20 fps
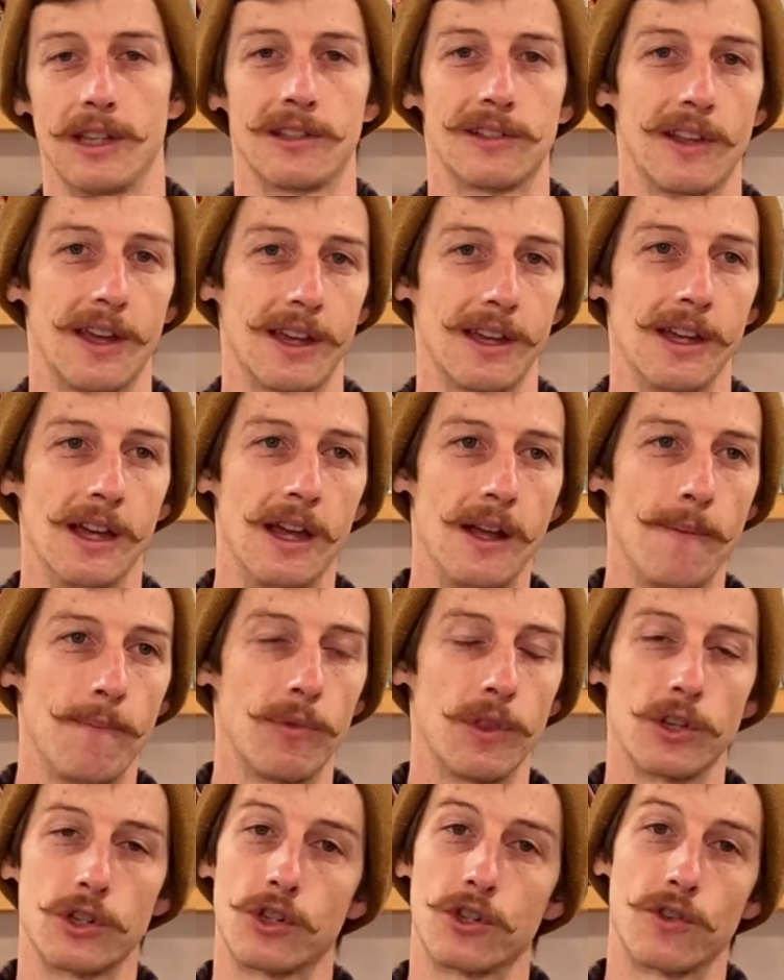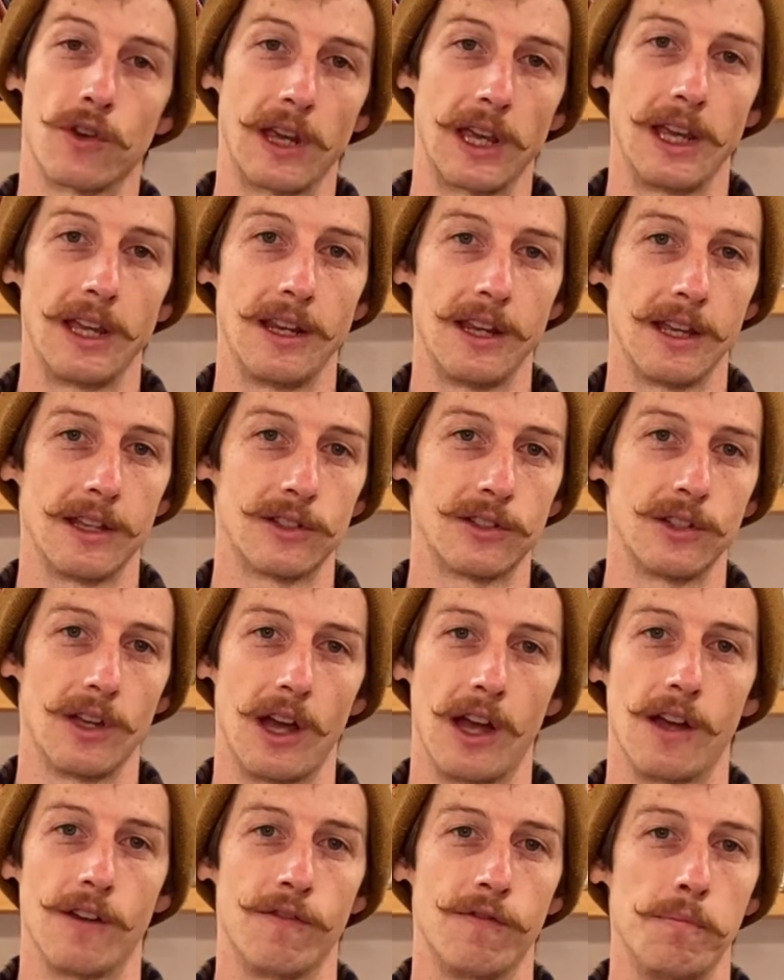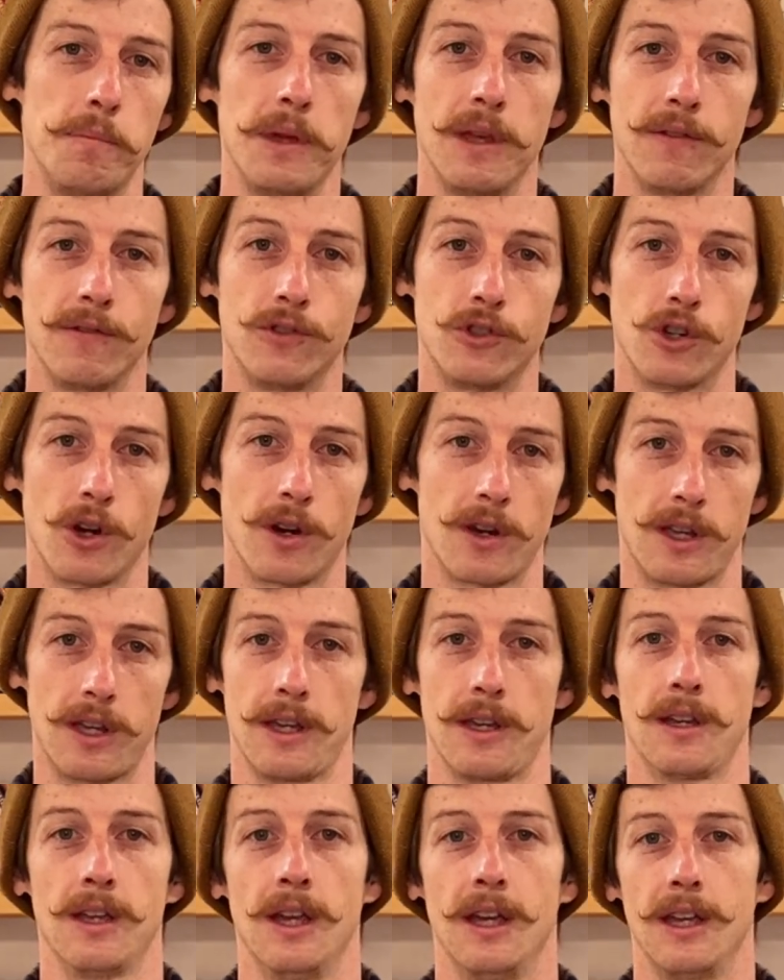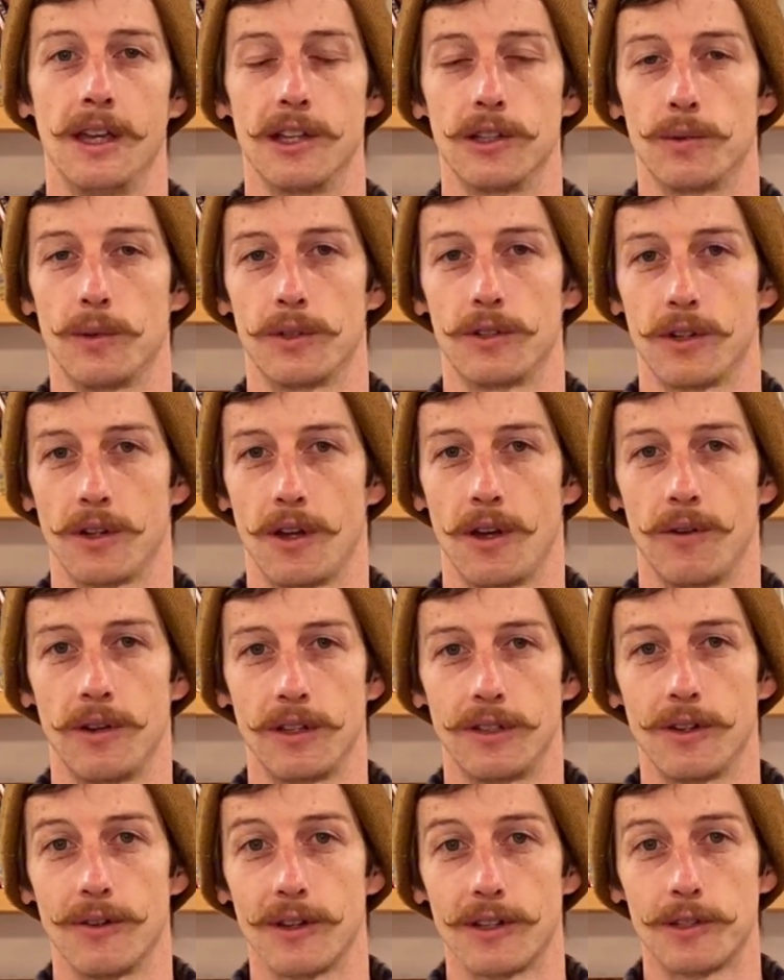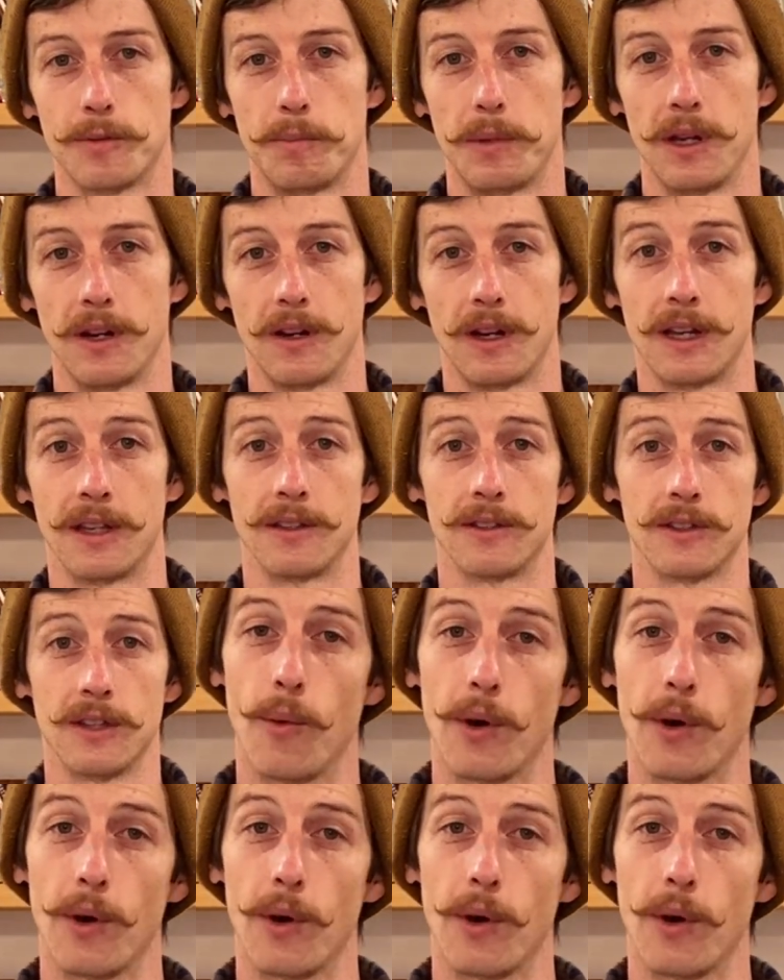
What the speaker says: It's like the stringiness of beef jerky is what you're going to experience.